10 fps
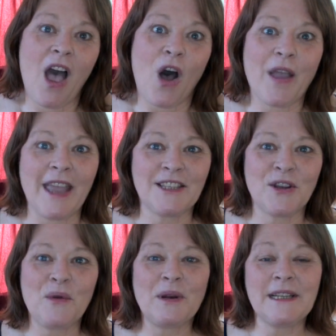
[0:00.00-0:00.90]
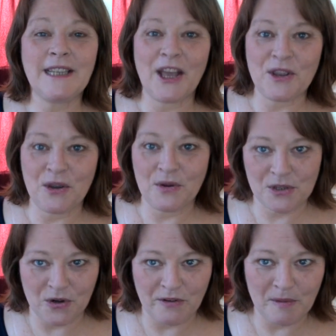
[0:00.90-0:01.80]
okay, so I want to tell you a
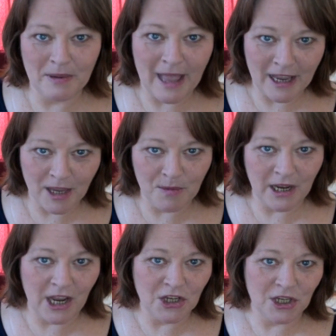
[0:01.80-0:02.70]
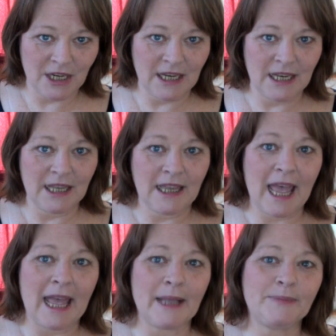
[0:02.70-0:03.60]
story of a plant communication
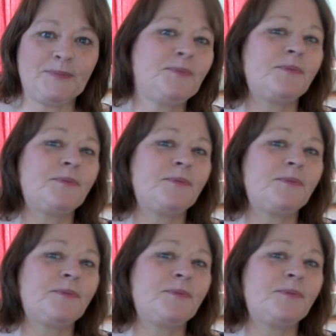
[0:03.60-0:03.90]
that